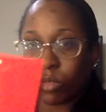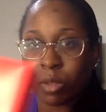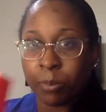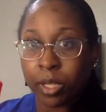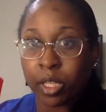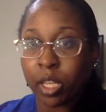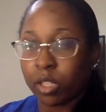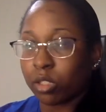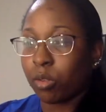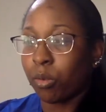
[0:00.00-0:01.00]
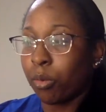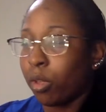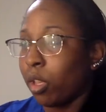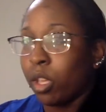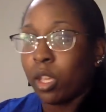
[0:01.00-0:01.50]
But yeah, so
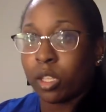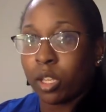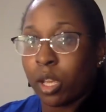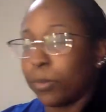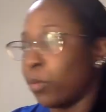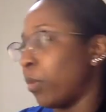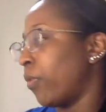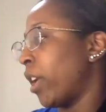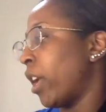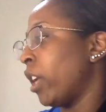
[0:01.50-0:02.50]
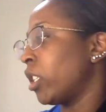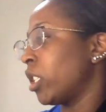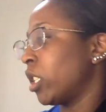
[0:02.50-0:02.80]
it comes with that.